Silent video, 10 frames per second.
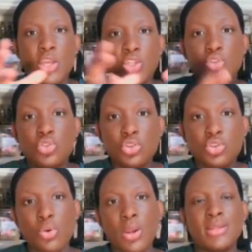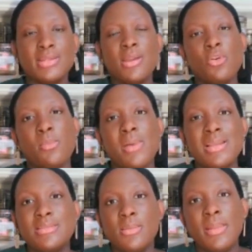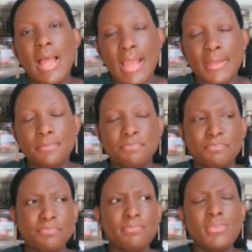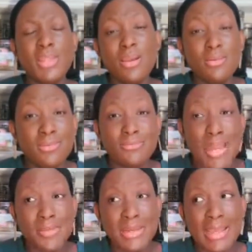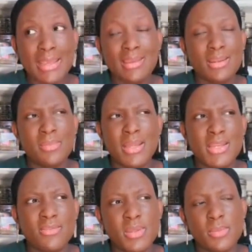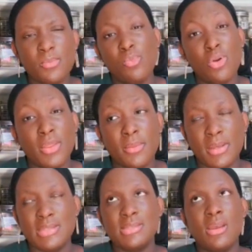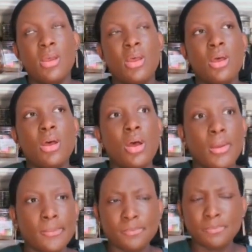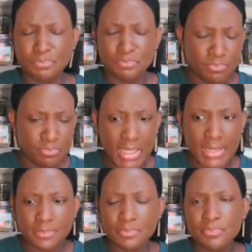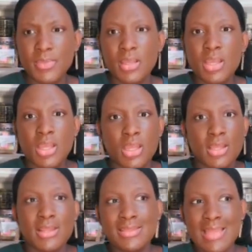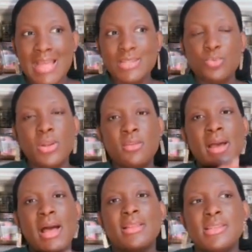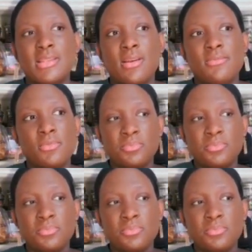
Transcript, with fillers: to store several months' supply of vitamin A, and it might even be more than months. Um, but that's one of the balances of